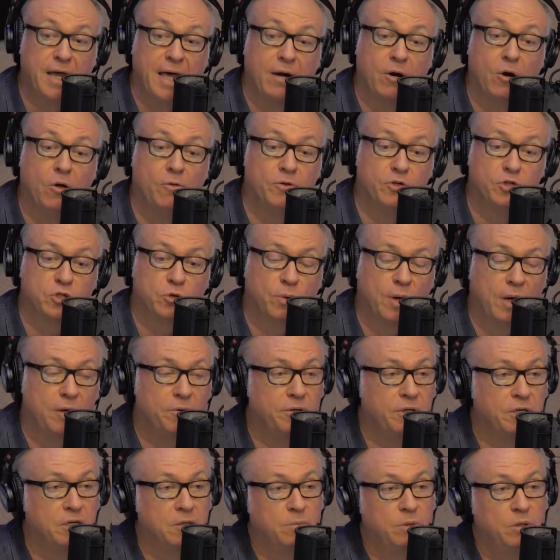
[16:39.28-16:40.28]
and all the
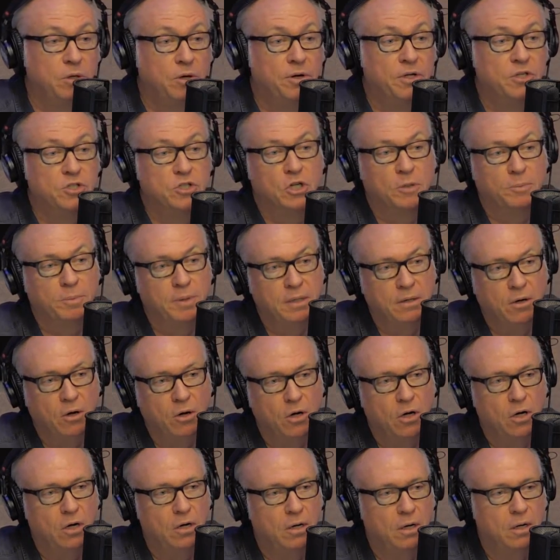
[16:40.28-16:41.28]
surrounding communities. It'll be
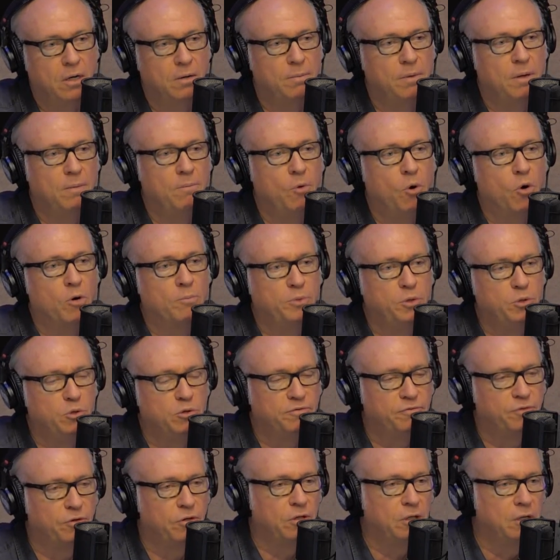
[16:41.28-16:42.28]
more
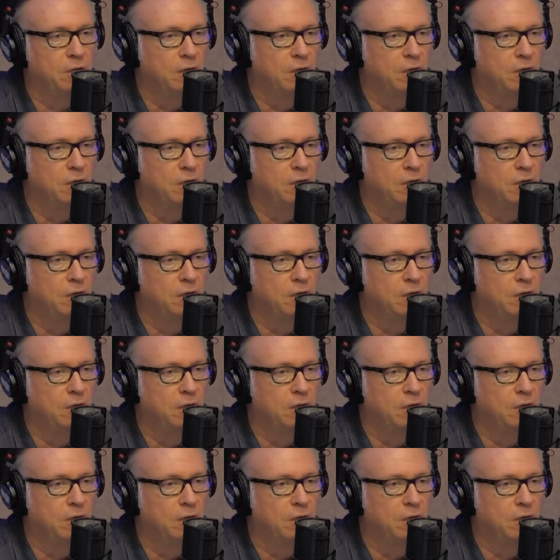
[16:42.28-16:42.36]
beautiful